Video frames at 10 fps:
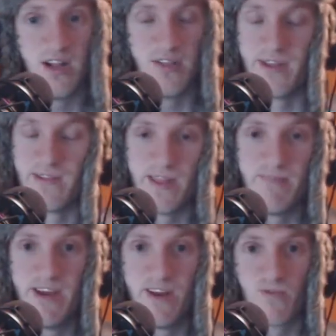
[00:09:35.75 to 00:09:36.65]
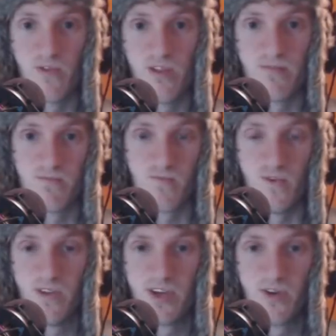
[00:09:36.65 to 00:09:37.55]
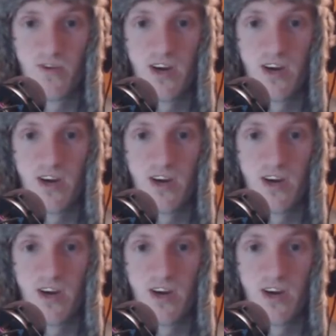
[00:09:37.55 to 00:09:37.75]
they made a really good